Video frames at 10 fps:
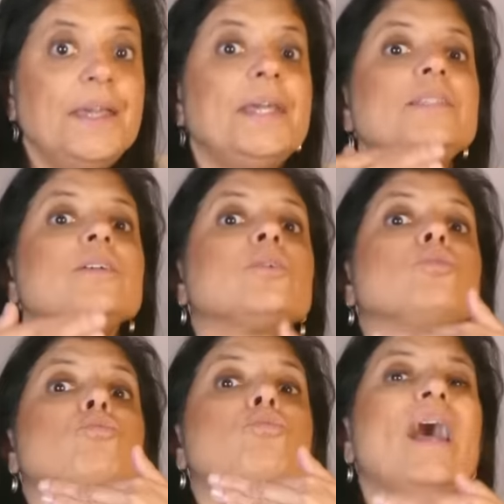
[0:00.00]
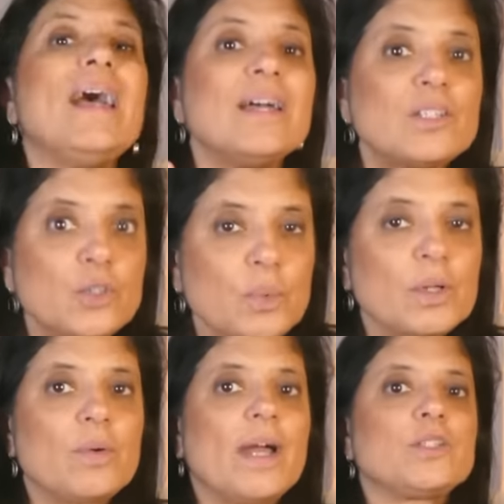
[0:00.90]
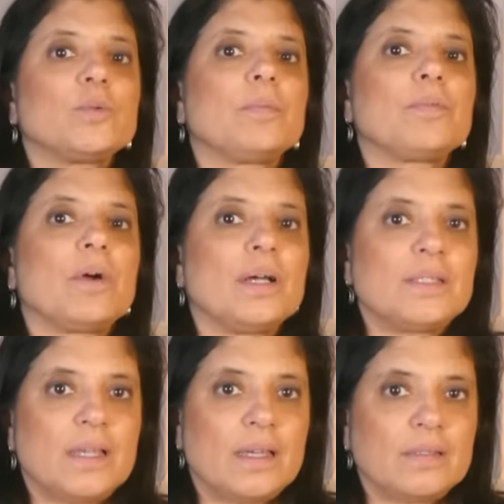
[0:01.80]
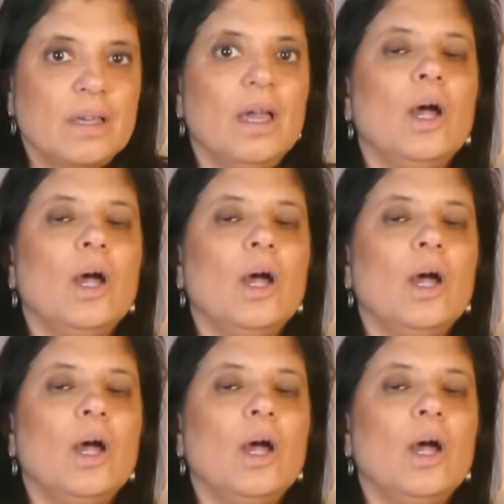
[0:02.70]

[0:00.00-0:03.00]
It's a gradual, gradual process